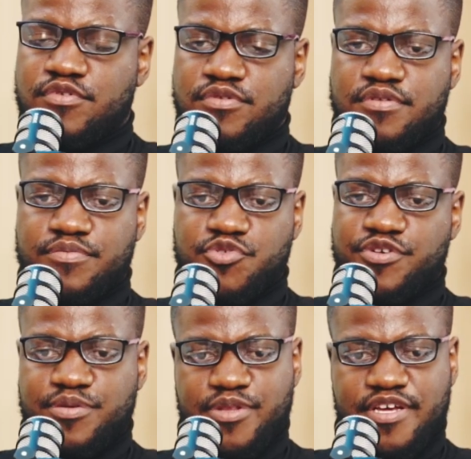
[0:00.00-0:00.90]
Well, I'm
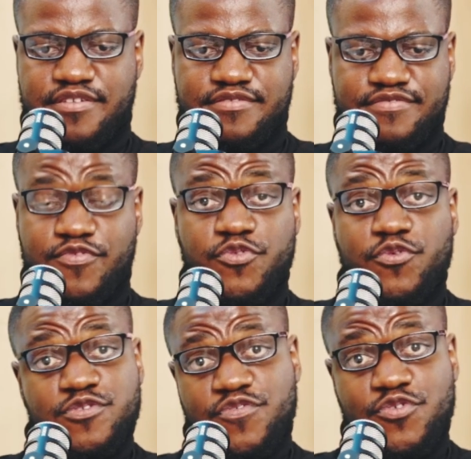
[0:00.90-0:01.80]
sorry about that. For
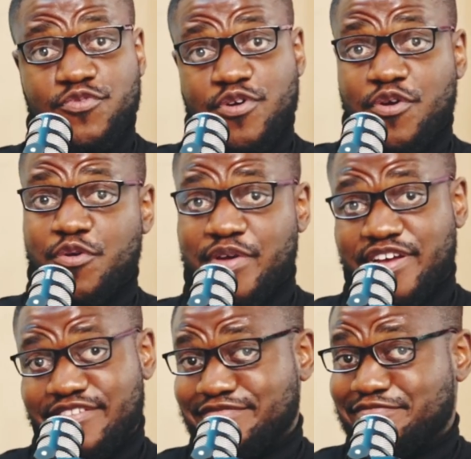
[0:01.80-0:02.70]
those of you who are not
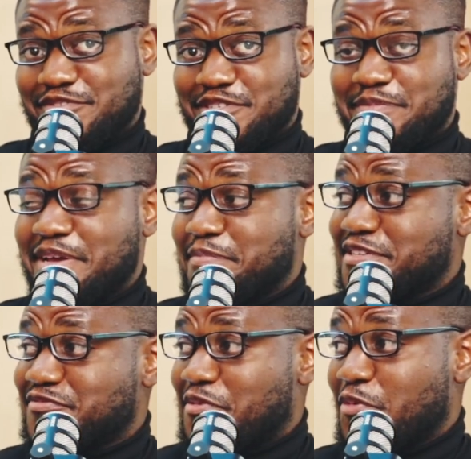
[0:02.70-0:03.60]
aware, Dr. Mayamba
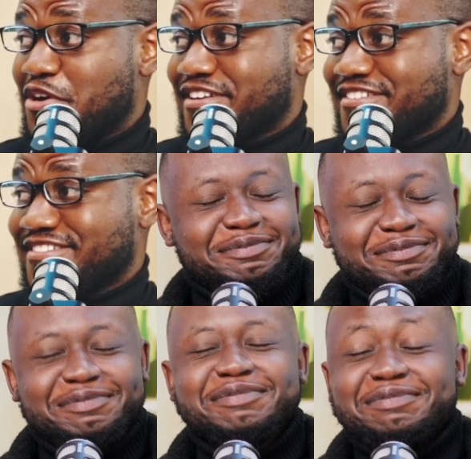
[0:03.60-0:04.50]
is from work.
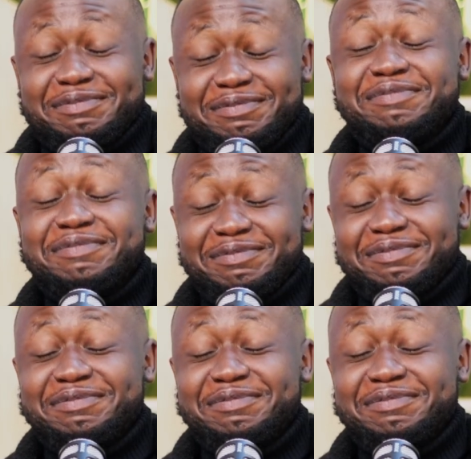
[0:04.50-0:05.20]
He's a doctor.